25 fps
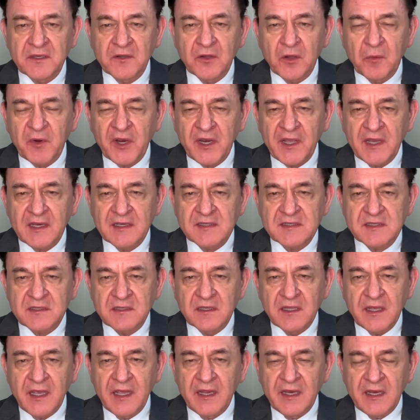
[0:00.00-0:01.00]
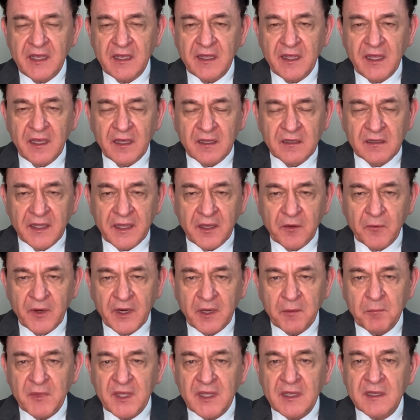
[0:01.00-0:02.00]
and nobody has any inkling
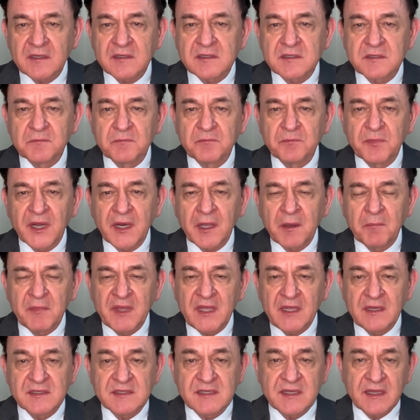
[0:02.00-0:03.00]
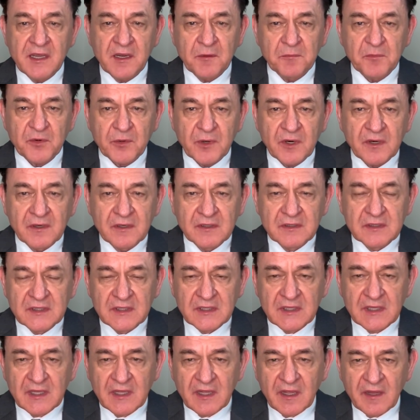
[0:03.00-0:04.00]
what it means, but it means the emperor.
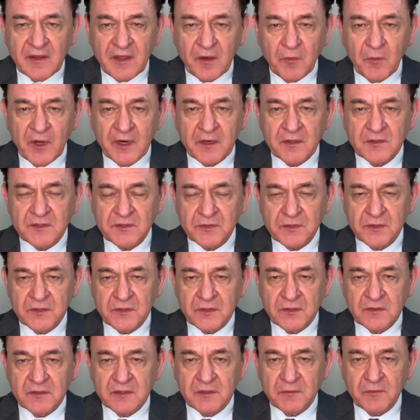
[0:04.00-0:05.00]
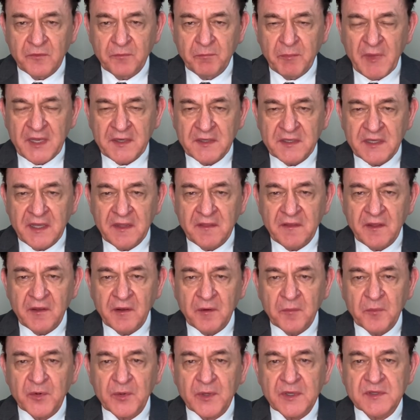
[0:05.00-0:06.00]
They wanted to maintain the
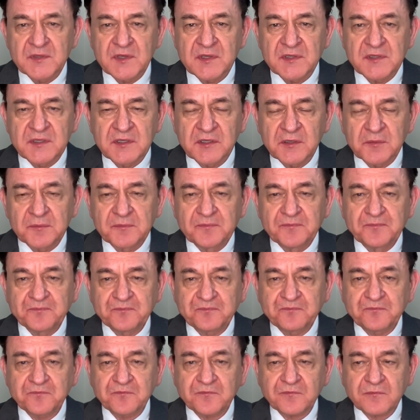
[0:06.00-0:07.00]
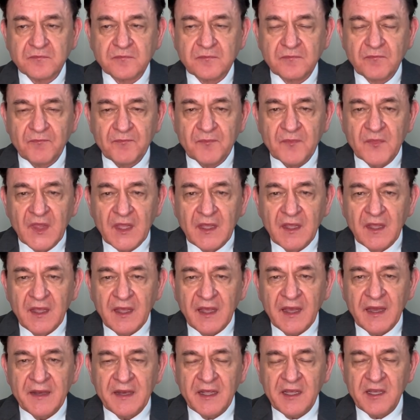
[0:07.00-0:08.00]
emperor system.
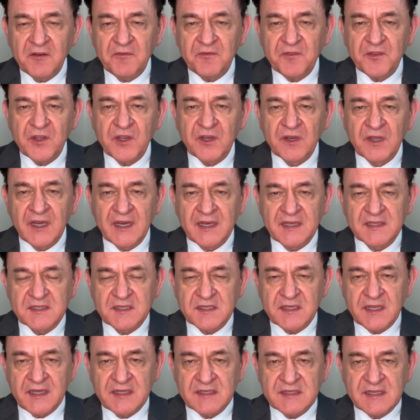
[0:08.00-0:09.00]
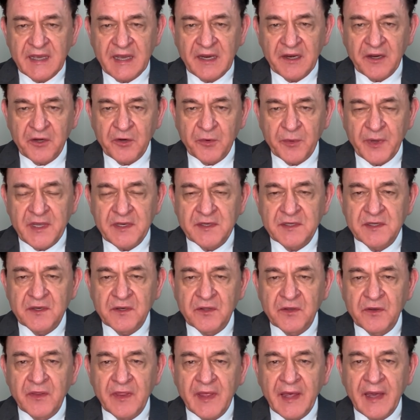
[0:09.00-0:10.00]
And if the United States had agreed to
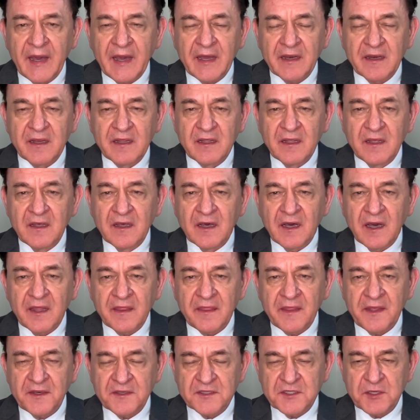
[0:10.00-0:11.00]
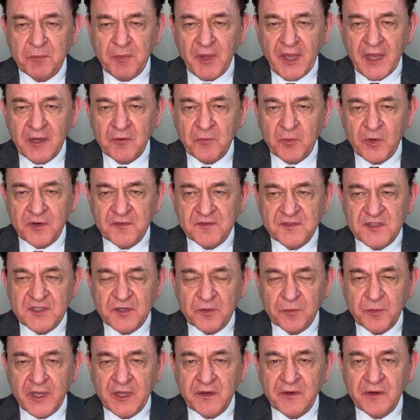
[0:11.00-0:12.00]
do that, I think Japan would have
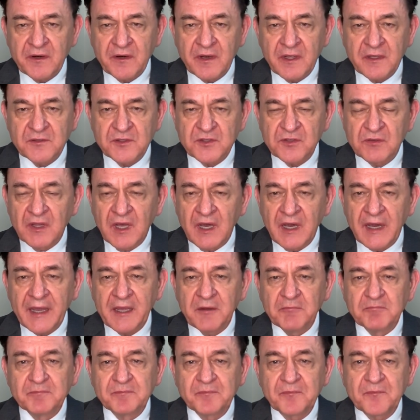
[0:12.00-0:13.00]
surrendered in July